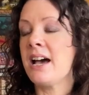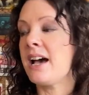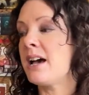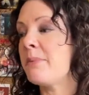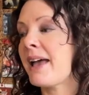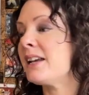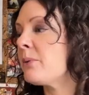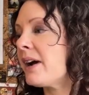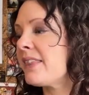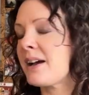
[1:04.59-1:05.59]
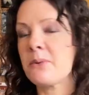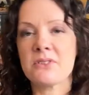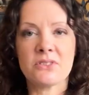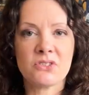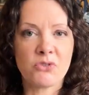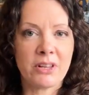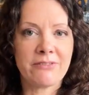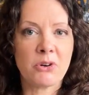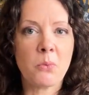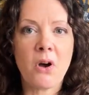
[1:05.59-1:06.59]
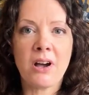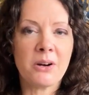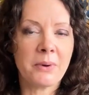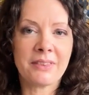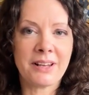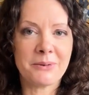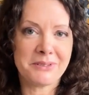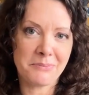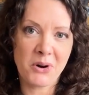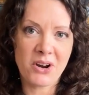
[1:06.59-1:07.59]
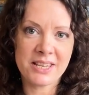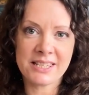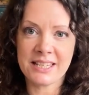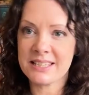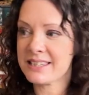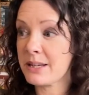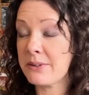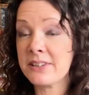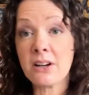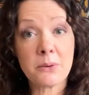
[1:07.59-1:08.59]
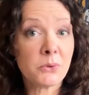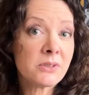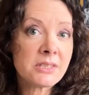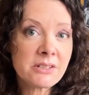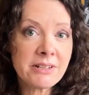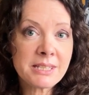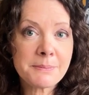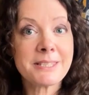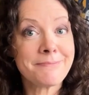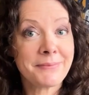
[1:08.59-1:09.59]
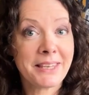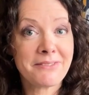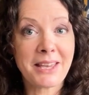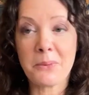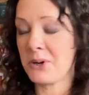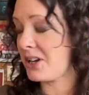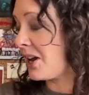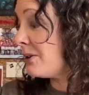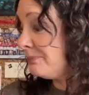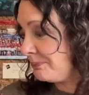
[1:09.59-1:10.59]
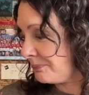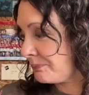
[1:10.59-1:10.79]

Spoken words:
But anyway, that one's running for a while with loads of prizes. So if you like Walker's crisps, give that one a go.